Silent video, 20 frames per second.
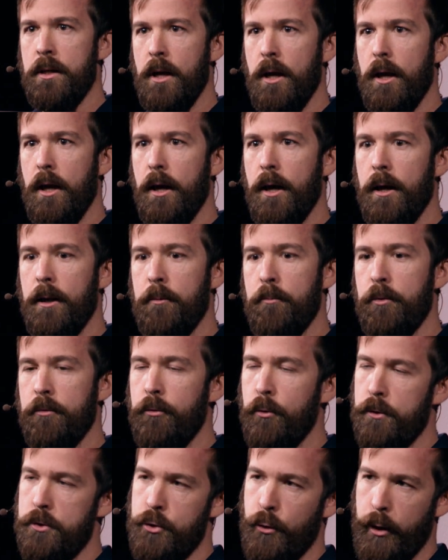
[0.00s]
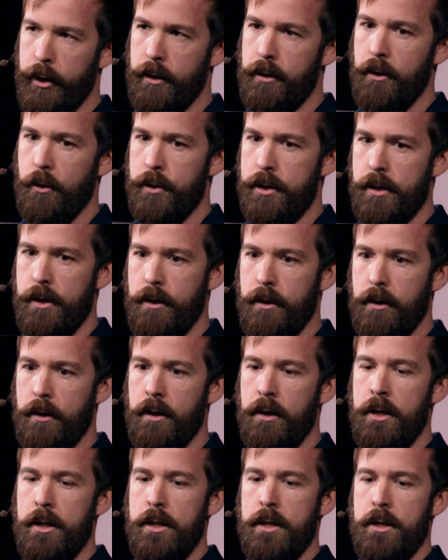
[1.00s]
and before joining
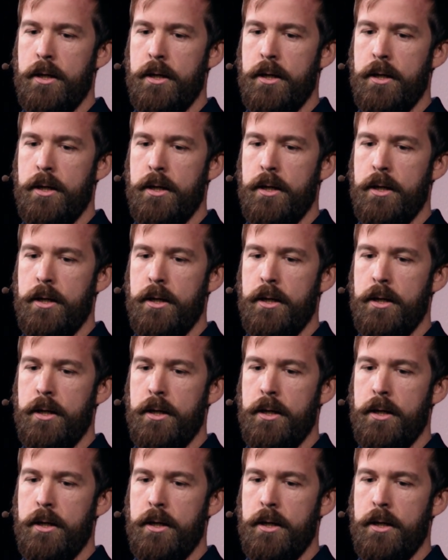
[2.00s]
Cohere,